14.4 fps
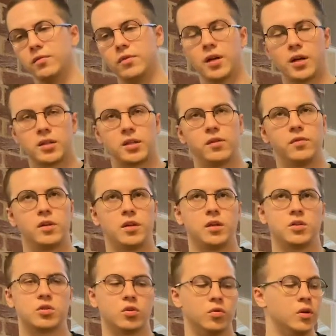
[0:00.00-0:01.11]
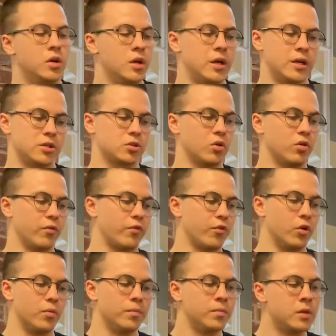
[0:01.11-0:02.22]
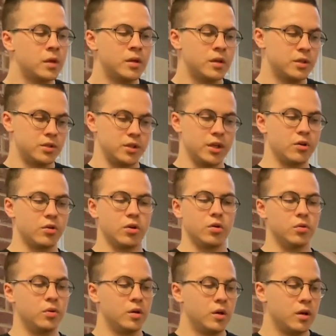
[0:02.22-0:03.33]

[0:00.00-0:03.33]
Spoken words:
activity. So it's gone from 0